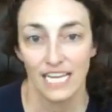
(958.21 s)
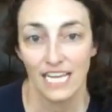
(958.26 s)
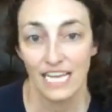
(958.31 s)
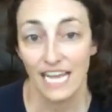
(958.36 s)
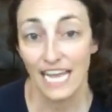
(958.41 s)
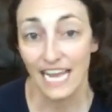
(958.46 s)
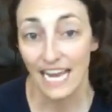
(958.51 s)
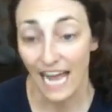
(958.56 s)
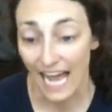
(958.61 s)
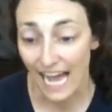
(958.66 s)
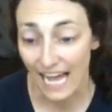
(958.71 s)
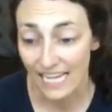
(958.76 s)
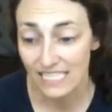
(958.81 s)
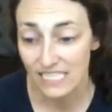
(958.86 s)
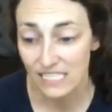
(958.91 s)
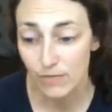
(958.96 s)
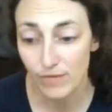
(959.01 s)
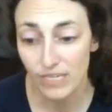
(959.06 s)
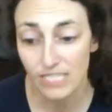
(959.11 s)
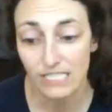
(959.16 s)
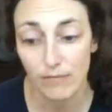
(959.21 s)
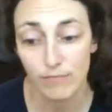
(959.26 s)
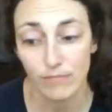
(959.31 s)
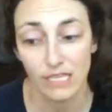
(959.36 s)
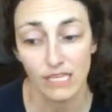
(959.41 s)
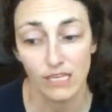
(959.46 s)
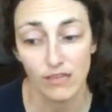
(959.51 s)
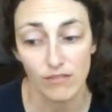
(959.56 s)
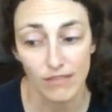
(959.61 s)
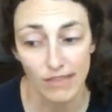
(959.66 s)
It has to be something
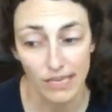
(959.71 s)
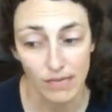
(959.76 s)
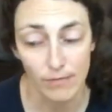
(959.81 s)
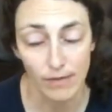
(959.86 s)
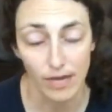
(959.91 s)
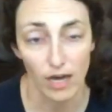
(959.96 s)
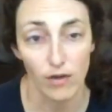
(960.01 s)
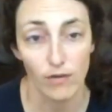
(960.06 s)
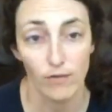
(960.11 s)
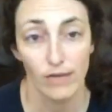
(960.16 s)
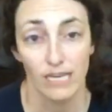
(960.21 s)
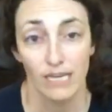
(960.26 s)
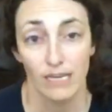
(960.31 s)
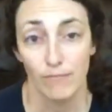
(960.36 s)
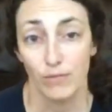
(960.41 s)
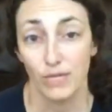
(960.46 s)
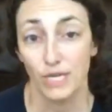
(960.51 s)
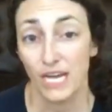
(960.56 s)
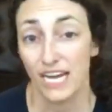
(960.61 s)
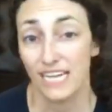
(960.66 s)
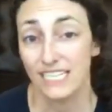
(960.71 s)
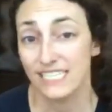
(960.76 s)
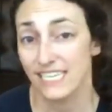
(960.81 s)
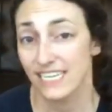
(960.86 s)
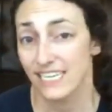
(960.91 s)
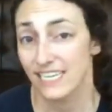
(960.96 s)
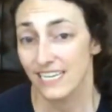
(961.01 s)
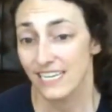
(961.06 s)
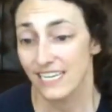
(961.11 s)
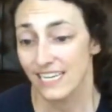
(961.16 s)
you think about because
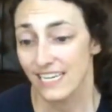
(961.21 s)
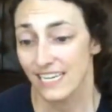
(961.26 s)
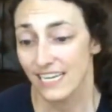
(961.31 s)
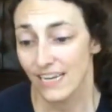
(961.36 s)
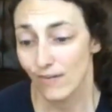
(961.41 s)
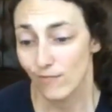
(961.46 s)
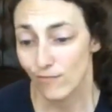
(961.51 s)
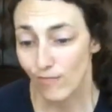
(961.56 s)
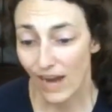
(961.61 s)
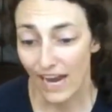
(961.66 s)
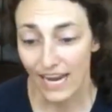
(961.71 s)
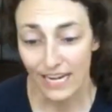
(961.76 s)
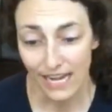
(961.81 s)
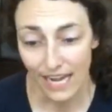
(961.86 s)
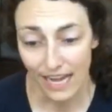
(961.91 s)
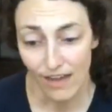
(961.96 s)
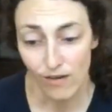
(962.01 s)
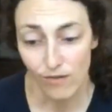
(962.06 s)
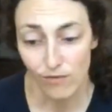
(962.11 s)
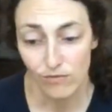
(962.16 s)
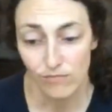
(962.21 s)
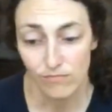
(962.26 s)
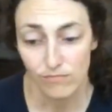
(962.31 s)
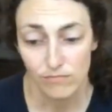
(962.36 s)
right now